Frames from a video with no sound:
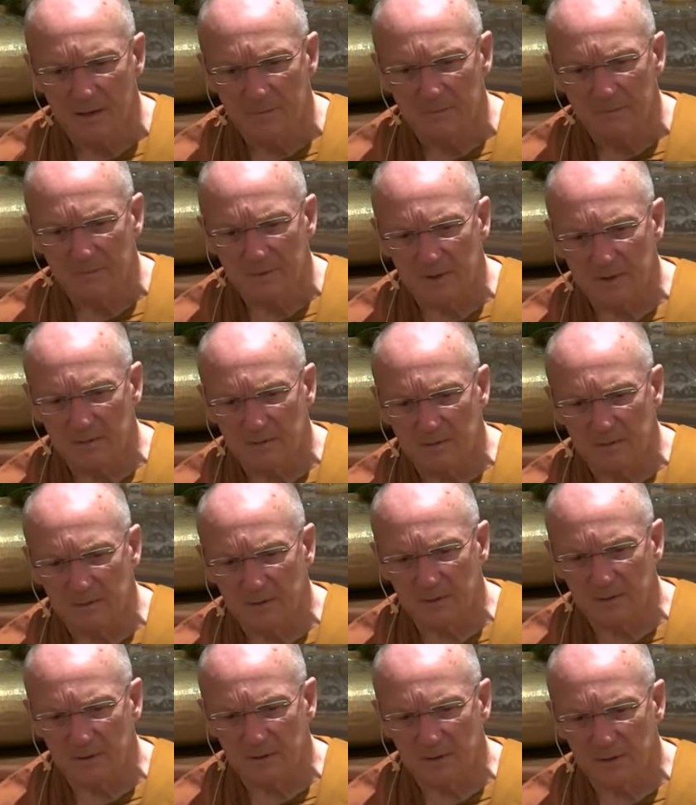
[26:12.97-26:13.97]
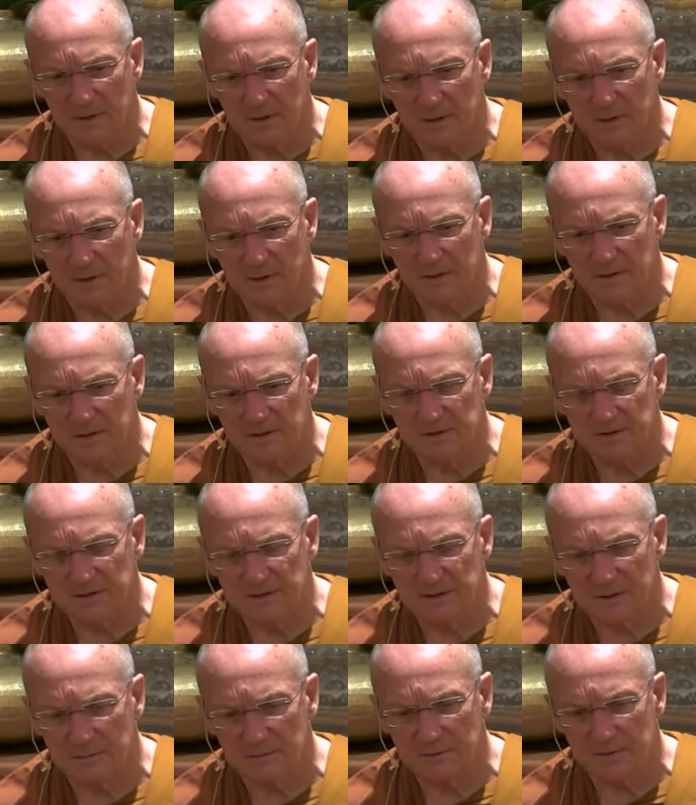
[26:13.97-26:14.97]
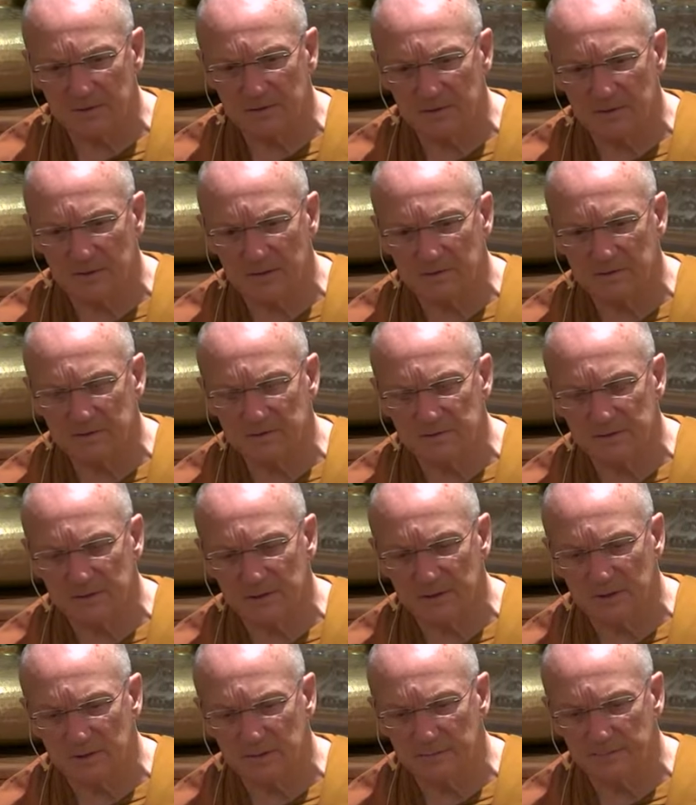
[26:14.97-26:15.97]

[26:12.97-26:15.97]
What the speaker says: and this is something that